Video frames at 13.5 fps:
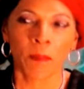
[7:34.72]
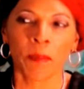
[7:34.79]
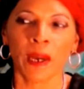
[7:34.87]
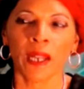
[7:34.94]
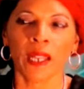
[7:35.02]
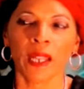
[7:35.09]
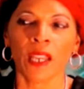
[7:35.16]

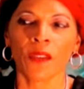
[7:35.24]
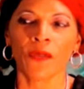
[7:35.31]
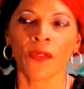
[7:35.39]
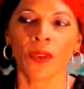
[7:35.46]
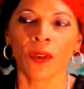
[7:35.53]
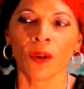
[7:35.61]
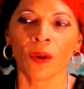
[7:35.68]
But if
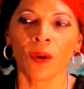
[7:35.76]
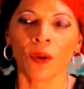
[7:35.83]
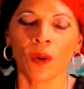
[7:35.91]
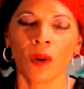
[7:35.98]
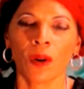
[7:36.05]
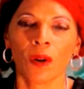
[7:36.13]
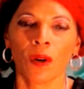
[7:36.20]
you,
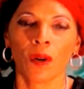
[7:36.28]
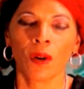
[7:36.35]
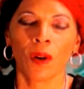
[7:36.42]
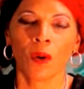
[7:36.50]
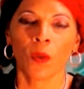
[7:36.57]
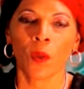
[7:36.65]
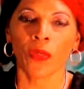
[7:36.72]

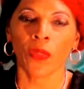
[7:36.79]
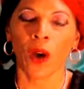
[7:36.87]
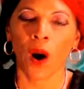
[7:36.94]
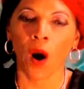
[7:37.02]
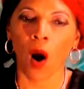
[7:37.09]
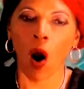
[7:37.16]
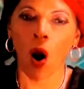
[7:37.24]
with
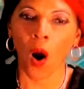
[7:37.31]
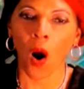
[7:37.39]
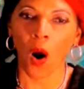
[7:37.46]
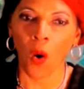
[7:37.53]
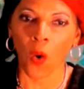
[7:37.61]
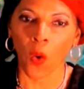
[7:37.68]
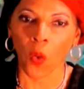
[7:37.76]
a
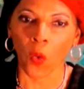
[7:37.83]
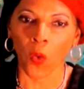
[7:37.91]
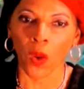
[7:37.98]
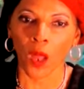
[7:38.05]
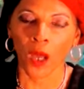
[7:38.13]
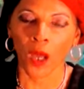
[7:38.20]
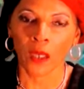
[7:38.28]

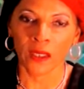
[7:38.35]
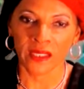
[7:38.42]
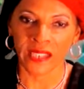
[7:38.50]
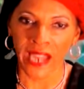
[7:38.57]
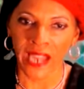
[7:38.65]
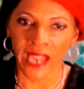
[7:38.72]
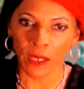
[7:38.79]
hole,
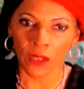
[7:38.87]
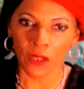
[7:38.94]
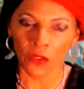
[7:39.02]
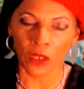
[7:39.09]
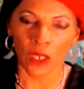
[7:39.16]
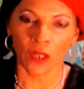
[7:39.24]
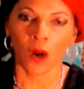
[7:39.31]
damage
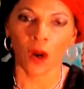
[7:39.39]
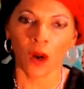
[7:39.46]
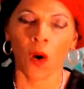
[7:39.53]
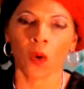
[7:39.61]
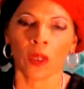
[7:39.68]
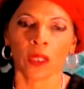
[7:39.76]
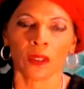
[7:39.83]
in,
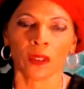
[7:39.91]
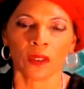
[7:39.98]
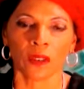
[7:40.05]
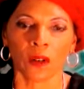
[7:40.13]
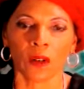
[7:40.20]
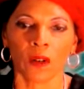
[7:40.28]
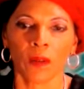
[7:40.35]
hole in your
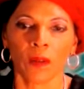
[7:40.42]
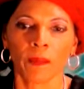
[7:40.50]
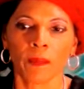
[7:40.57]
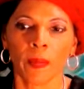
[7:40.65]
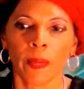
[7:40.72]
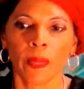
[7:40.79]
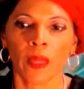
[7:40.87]
soul,
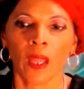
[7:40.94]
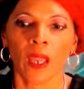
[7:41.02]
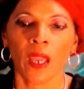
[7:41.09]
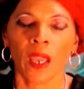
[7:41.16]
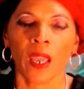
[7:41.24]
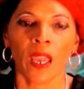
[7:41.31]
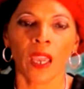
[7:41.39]

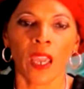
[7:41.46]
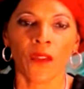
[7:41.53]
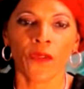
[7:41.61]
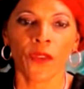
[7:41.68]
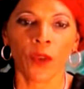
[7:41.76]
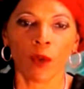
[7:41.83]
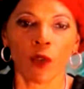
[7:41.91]
if
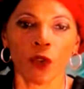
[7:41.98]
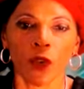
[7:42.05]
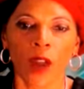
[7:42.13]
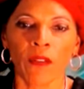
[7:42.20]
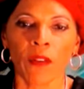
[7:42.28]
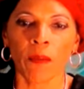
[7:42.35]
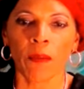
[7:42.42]
you
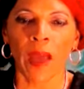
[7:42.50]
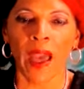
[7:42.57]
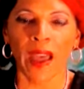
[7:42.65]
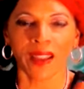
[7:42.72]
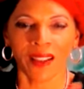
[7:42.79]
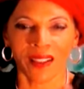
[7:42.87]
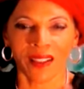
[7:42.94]
travel back